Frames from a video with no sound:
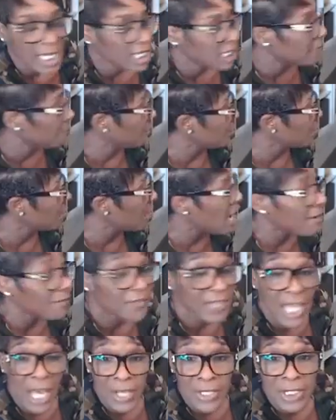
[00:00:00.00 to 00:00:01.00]
If you
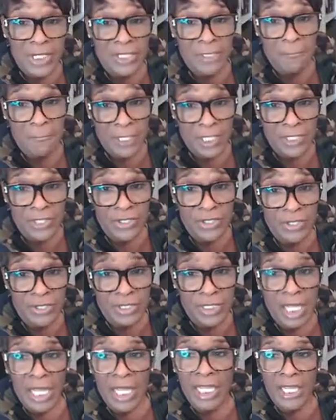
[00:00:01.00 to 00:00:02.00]
have thousands of pictures,
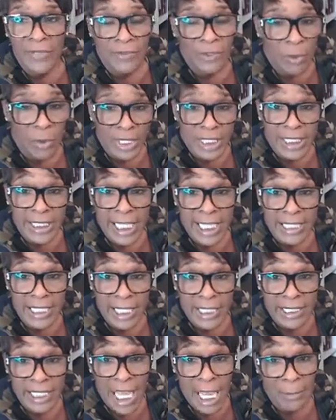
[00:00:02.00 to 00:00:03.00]
if you want to take
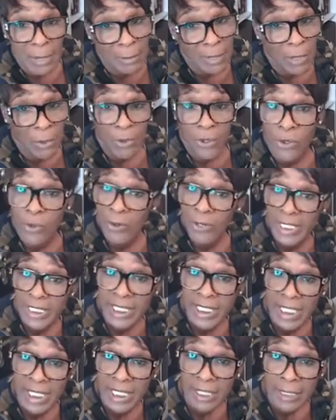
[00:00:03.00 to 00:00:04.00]
that time, I mean, we're
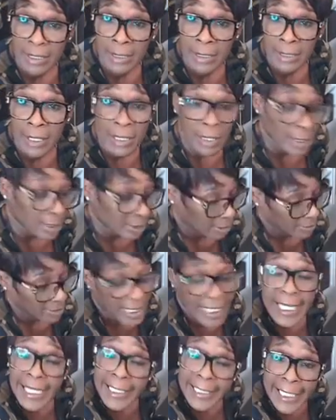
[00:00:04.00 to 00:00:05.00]
quarantined, you
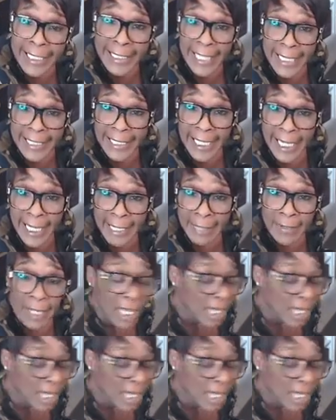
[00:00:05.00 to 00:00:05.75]
can take that time.